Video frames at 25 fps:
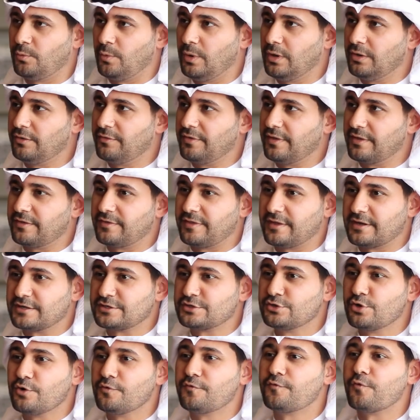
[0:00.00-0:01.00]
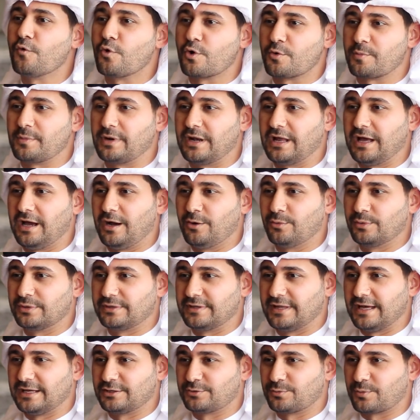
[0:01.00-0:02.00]
Well, there is no formula how
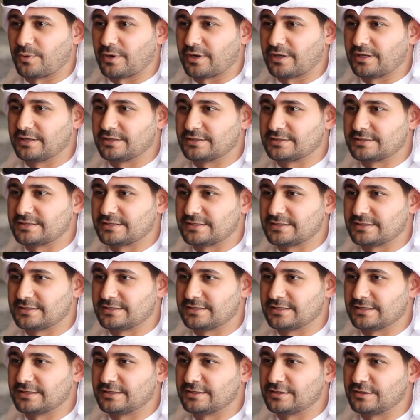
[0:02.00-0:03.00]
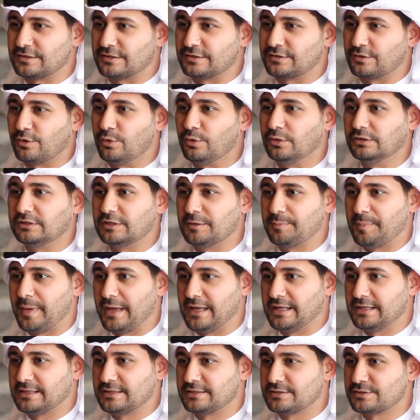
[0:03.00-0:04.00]
would that work. It all
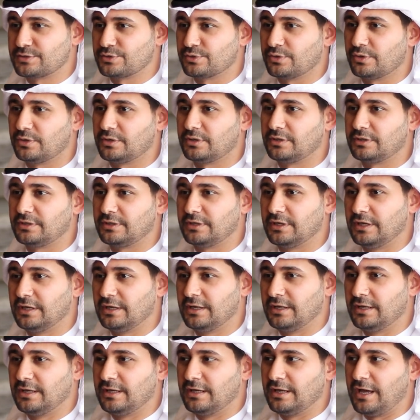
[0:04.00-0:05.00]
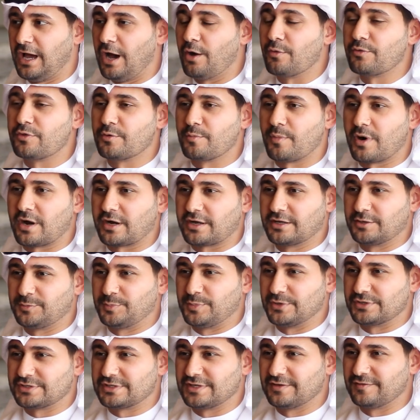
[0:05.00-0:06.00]
depends on how the
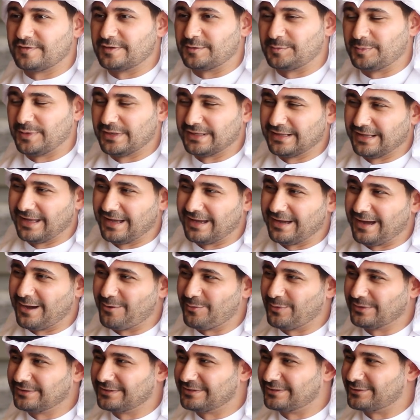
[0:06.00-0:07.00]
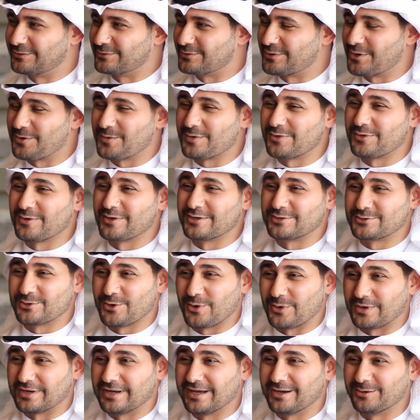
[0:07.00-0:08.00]
market perceive it. But I wanted to share with you a
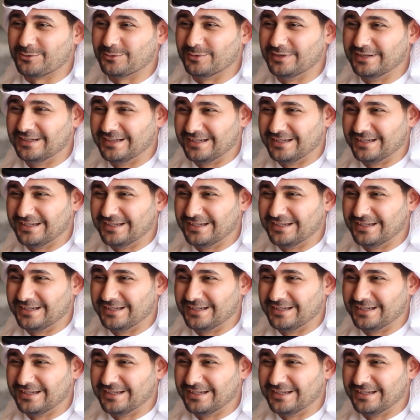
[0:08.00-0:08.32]
joke. Now